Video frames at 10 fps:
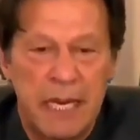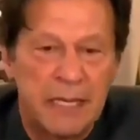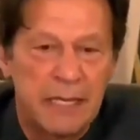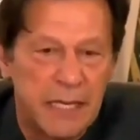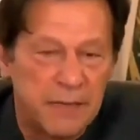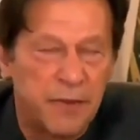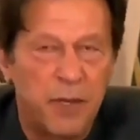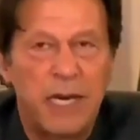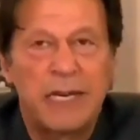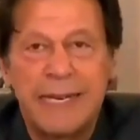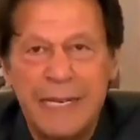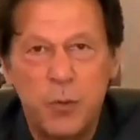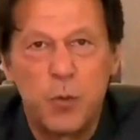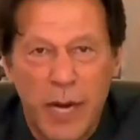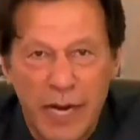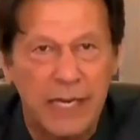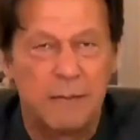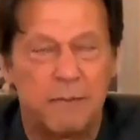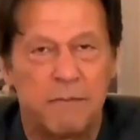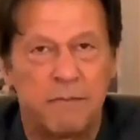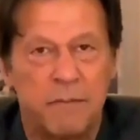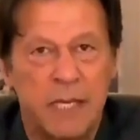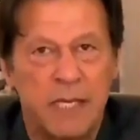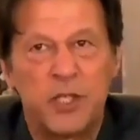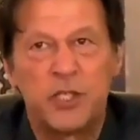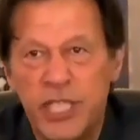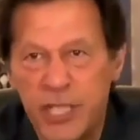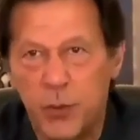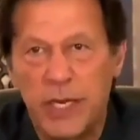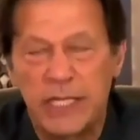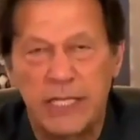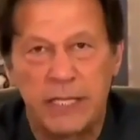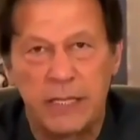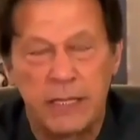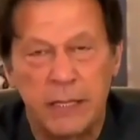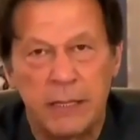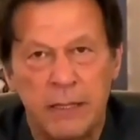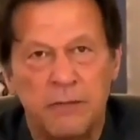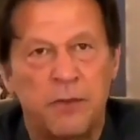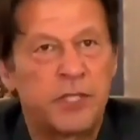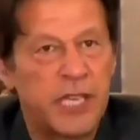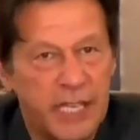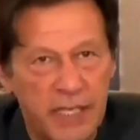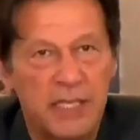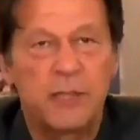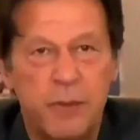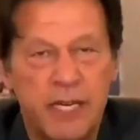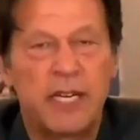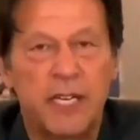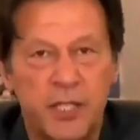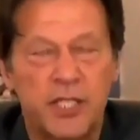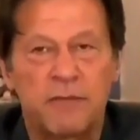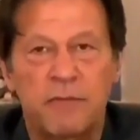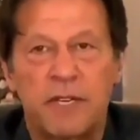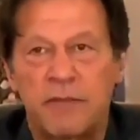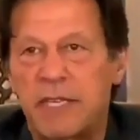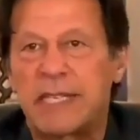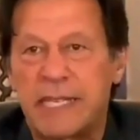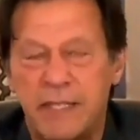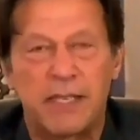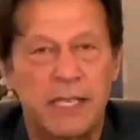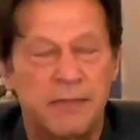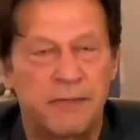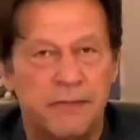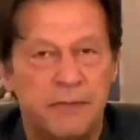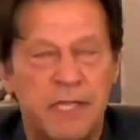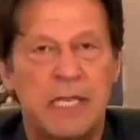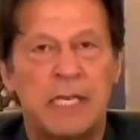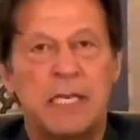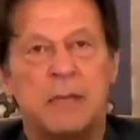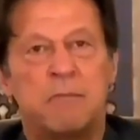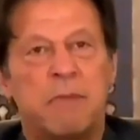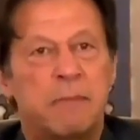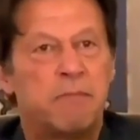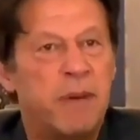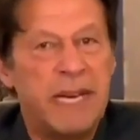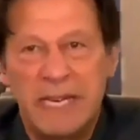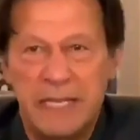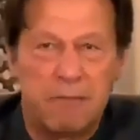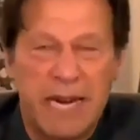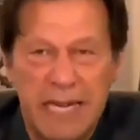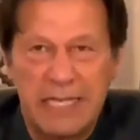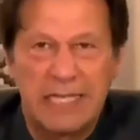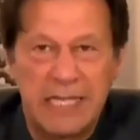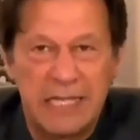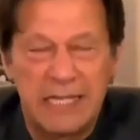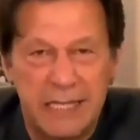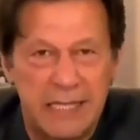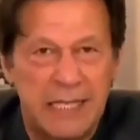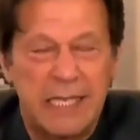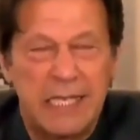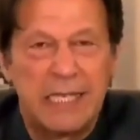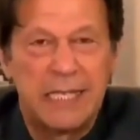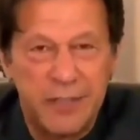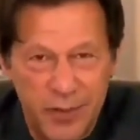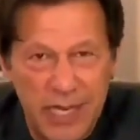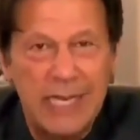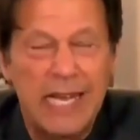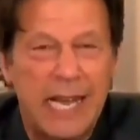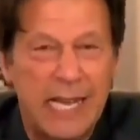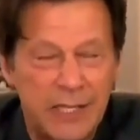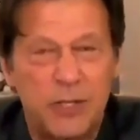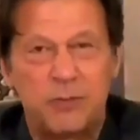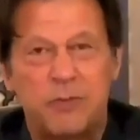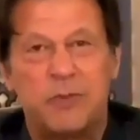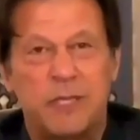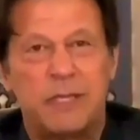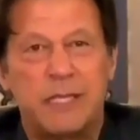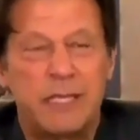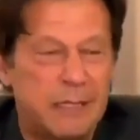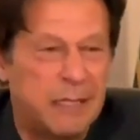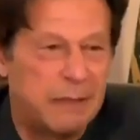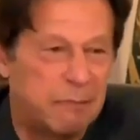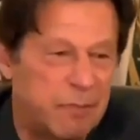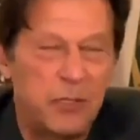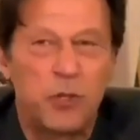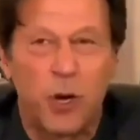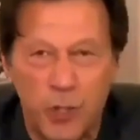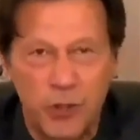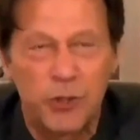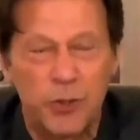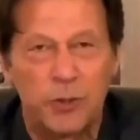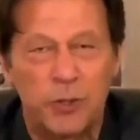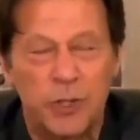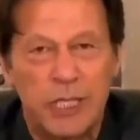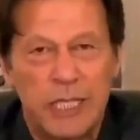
And therefore, I really welcome the G20 for taking this big initiative of giving debt relief. But bear in mind, this, this really has to uh, be thought through.